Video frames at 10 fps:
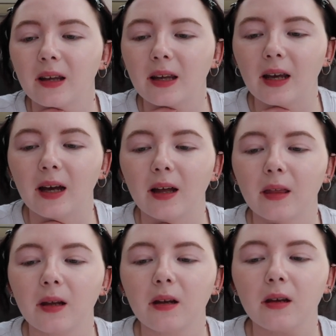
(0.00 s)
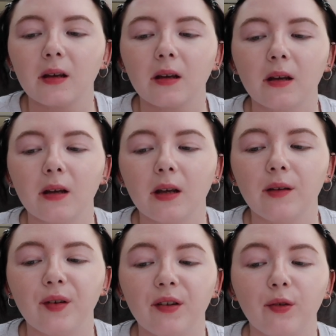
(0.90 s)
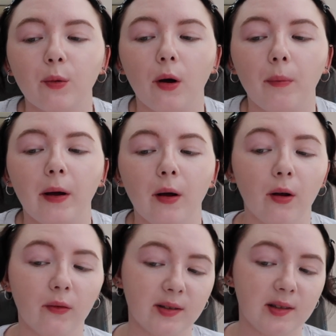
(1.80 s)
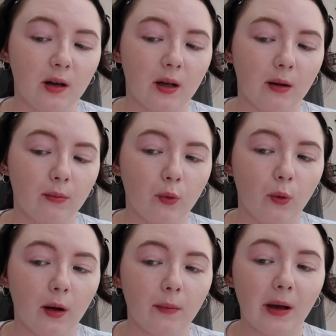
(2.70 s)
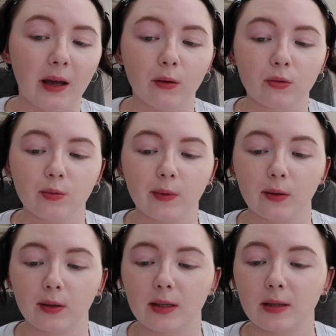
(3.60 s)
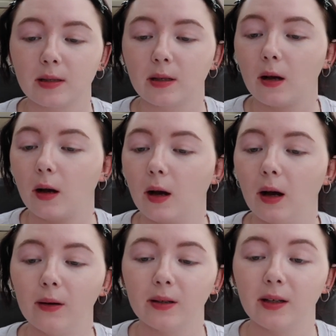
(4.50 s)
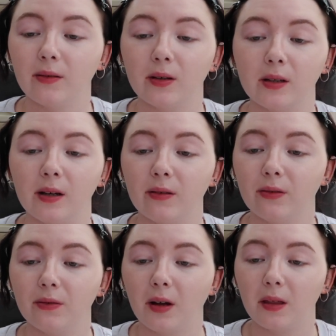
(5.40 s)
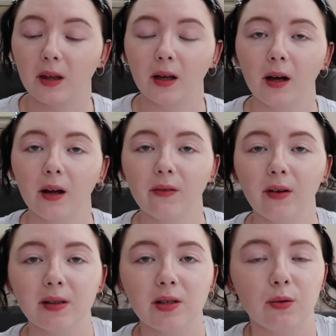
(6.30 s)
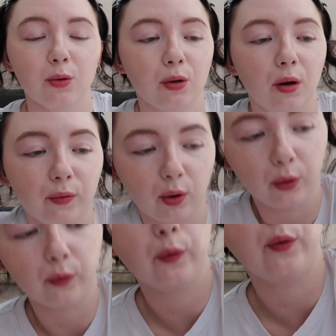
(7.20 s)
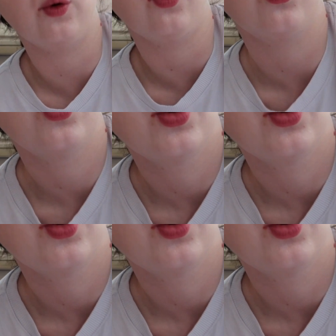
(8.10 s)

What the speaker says: yeah, I think even if you are pale, obviously I am quite pale, to be honest. I think I'd have had to have gone for